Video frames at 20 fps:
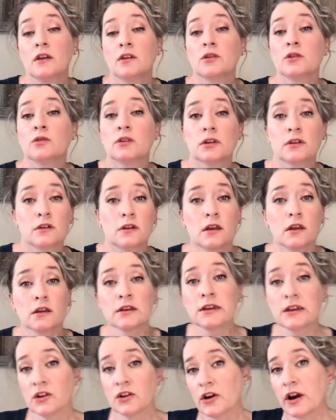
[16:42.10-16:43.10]
You can
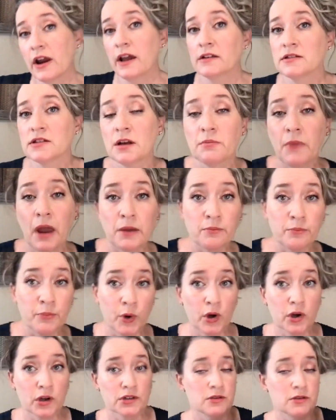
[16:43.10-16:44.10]
get your hands on my
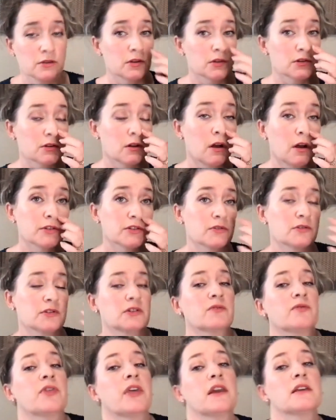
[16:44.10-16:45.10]
book. So there's all sorts
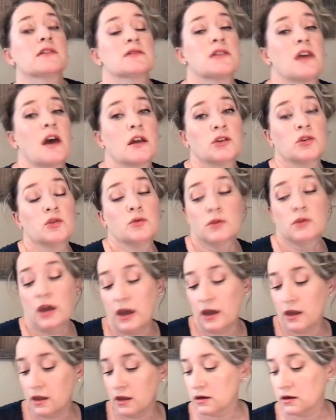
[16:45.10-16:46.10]
of things that you
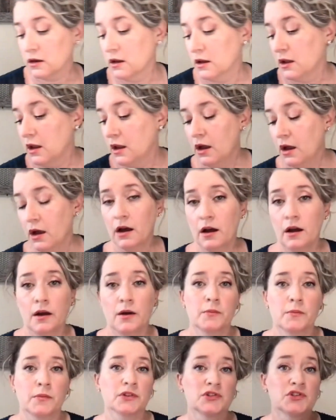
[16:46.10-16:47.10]
can
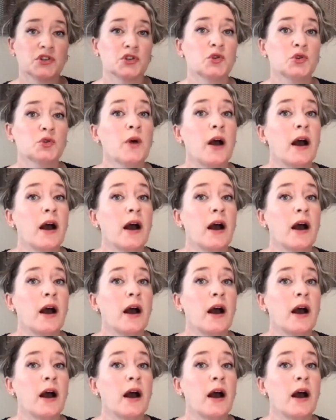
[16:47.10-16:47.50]
do.